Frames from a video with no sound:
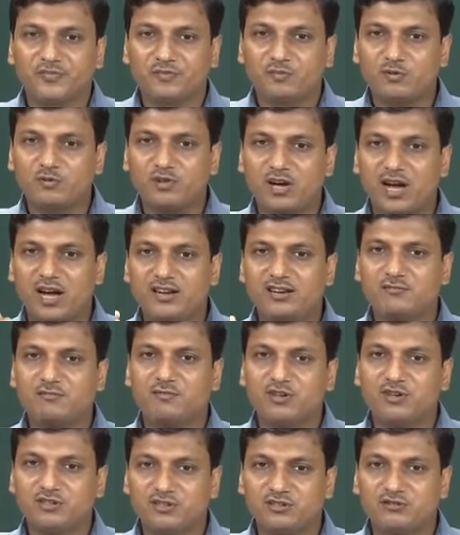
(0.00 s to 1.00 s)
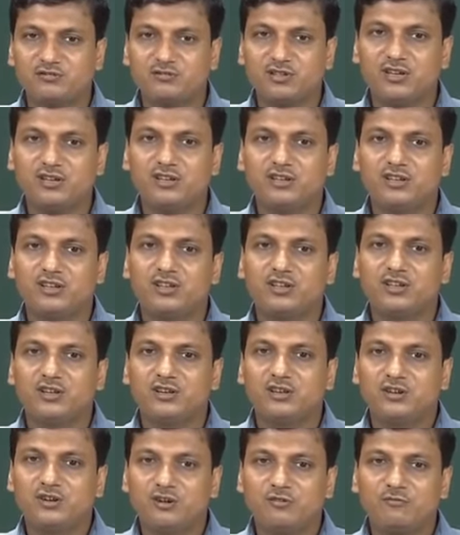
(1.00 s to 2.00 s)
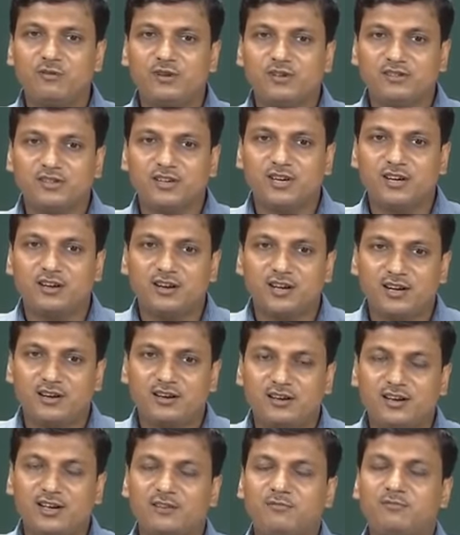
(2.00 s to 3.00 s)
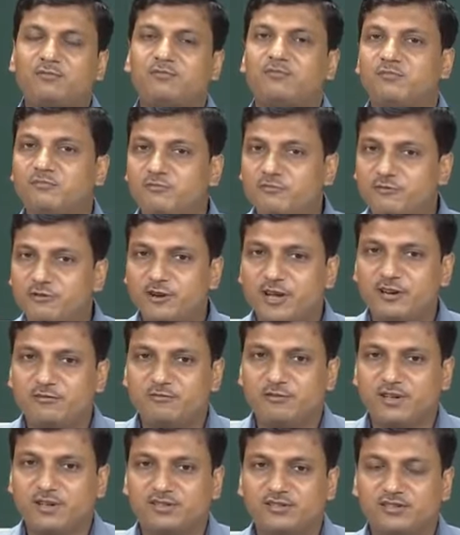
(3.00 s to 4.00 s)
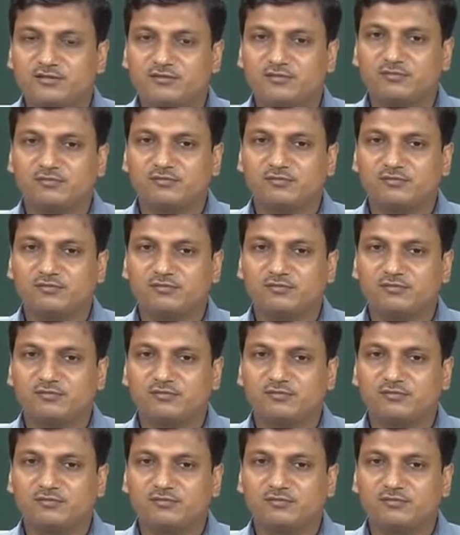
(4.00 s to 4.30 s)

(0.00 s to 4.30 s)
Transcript: from the high temperature to the low phase ferrite phase.